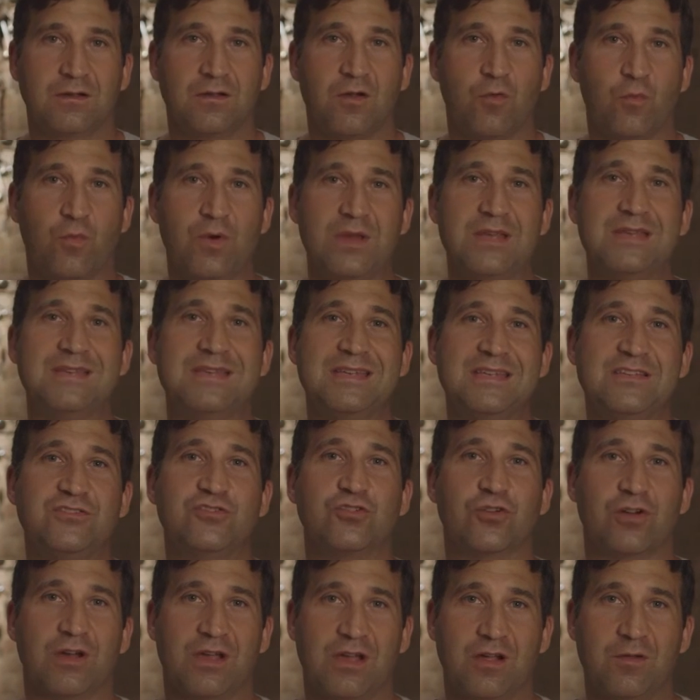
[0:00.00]
We need
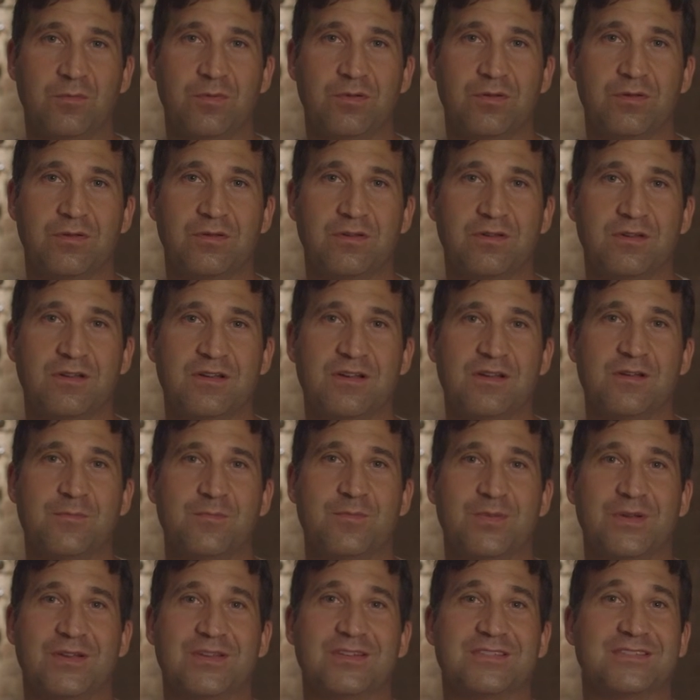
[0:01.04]
your help,
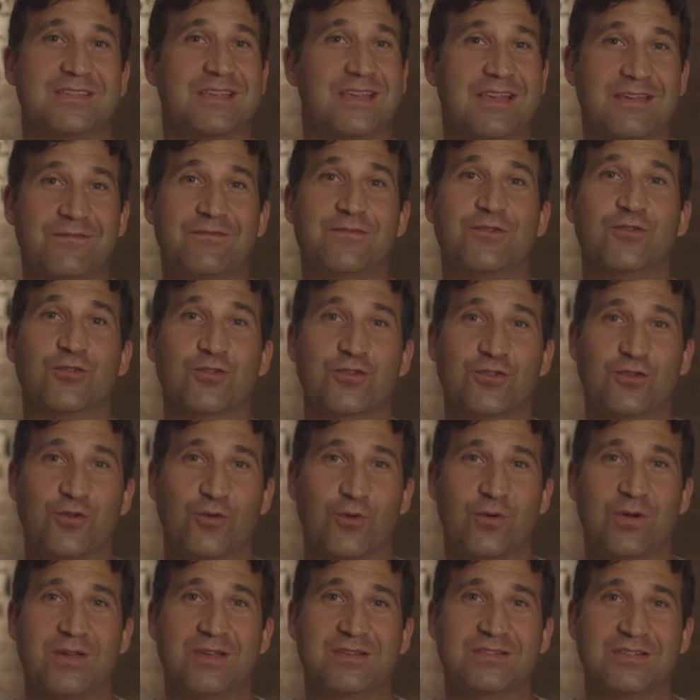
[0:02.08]
because if you're
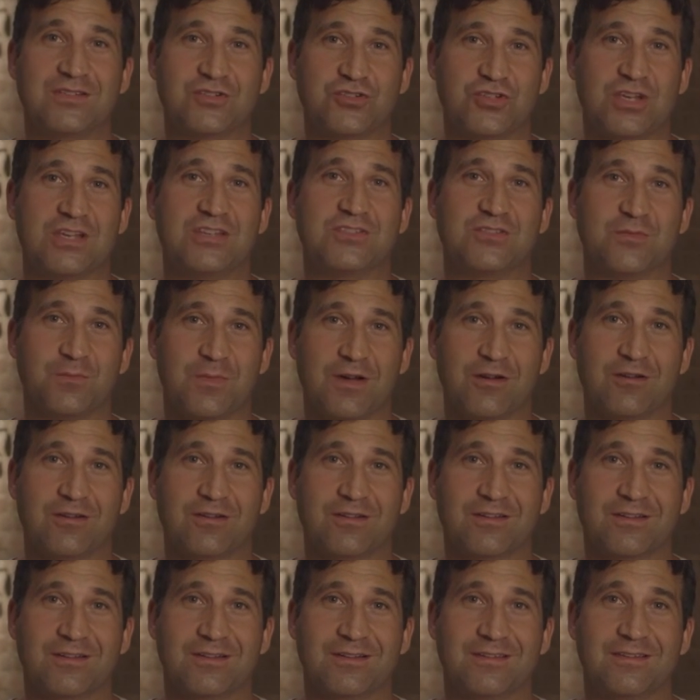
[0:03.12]
going to change
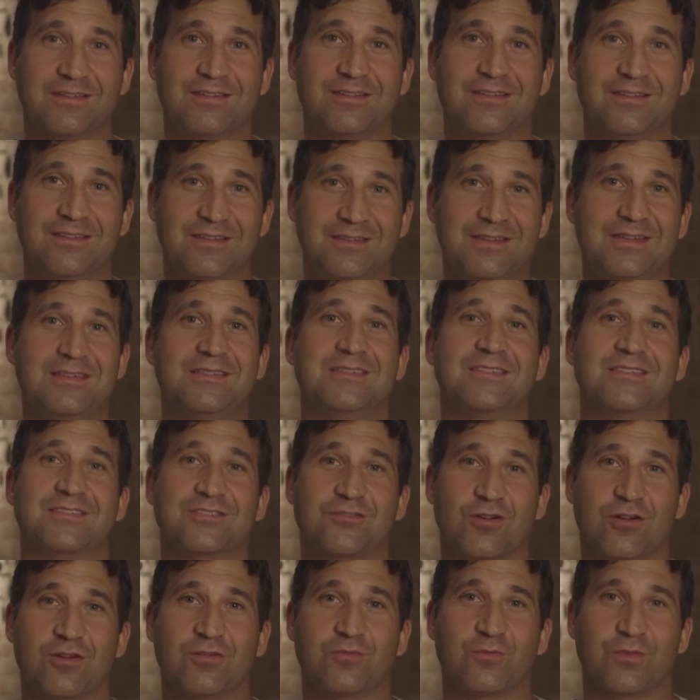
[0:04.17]
America, you need to
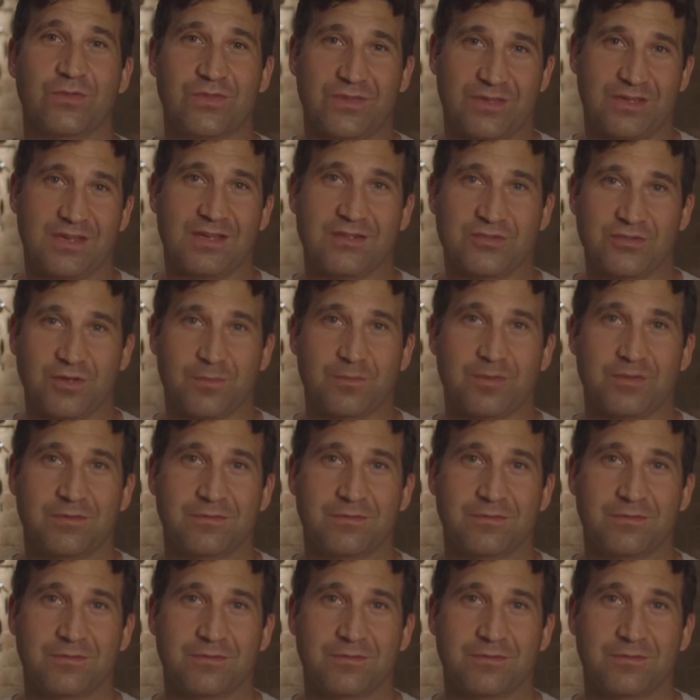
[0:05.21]
start with the ketchup.